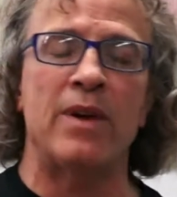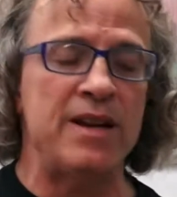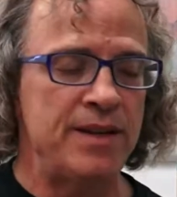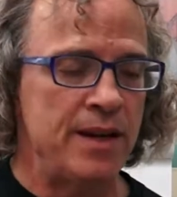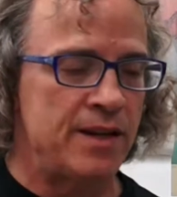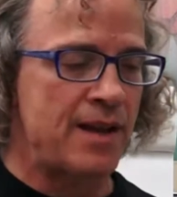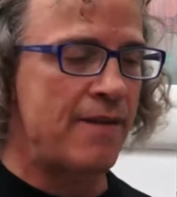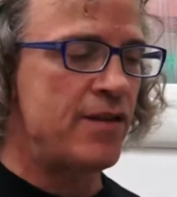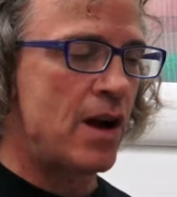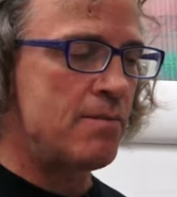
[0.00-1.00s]
raising because
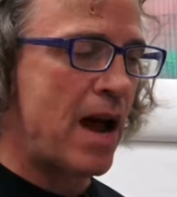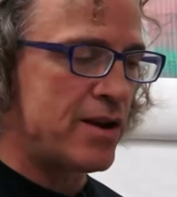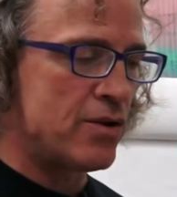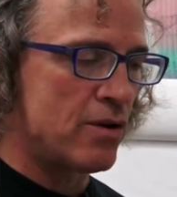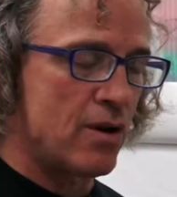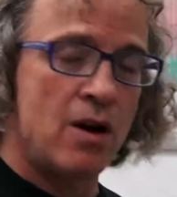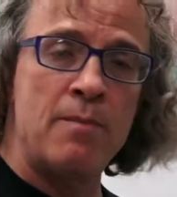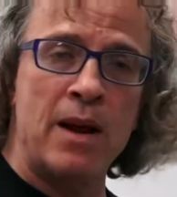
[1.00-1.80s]
I've done my neuro,